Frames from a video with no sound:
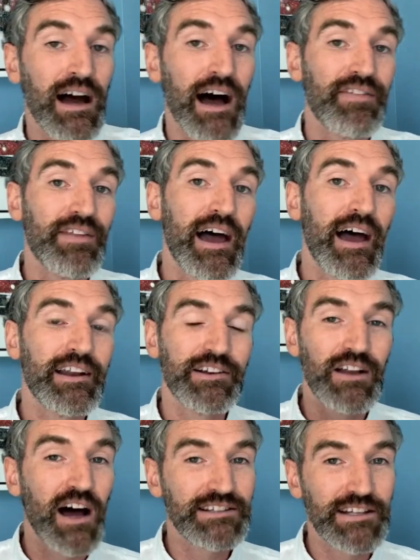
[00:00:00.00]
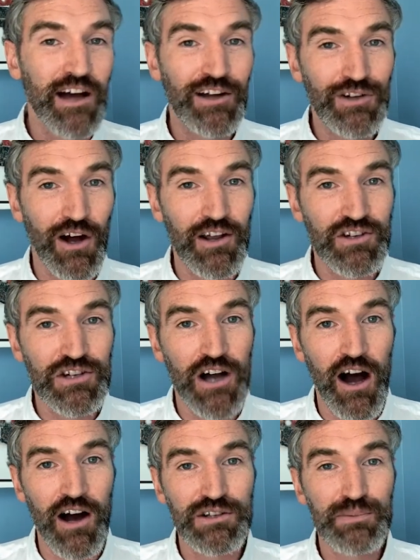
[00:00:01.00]
And then a $99
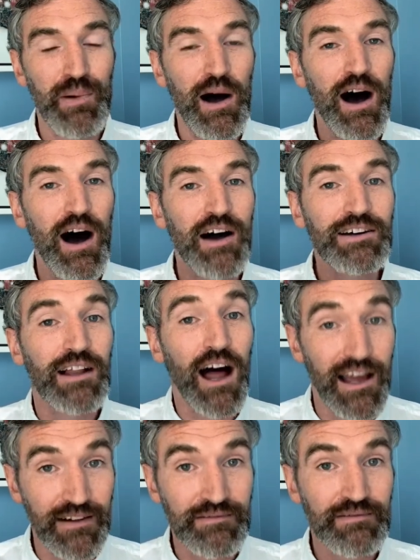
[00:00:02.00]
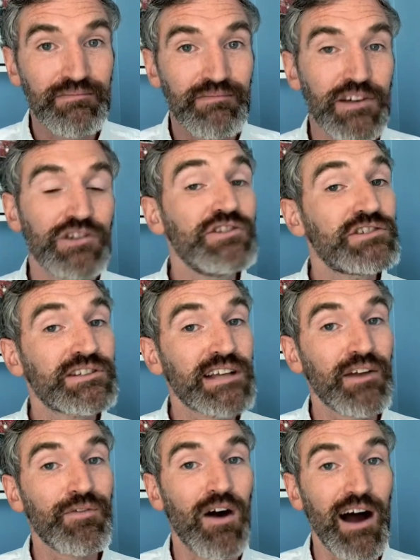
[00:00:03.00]
charge per client that uses
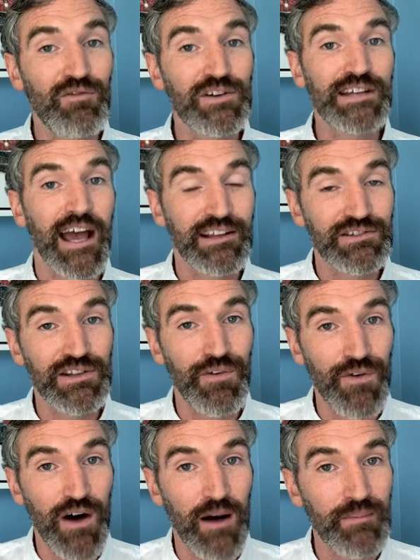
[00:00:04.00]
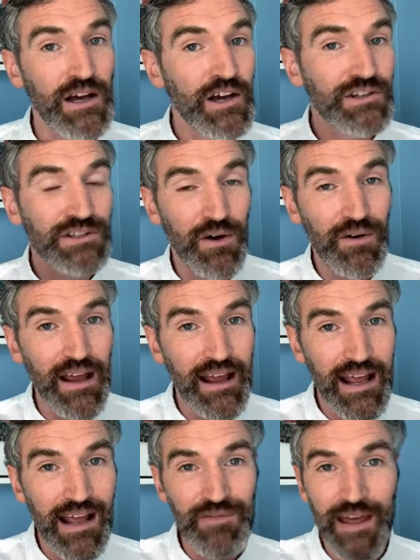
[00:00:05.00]
Settify and retains the firm. So
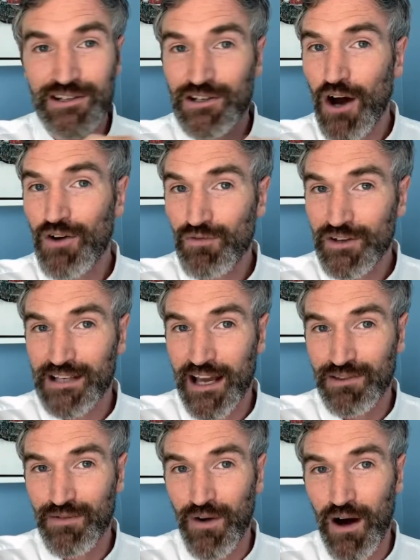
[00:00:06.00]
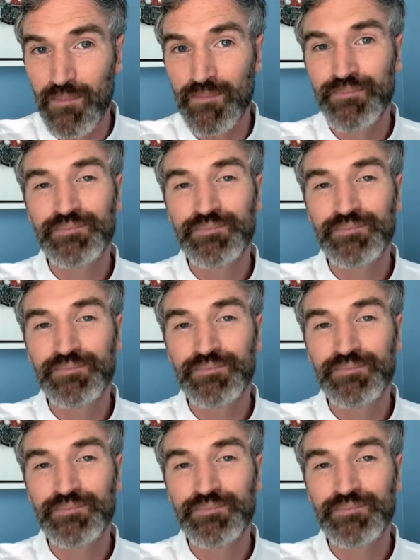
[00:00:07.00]
if they don't retain the firm,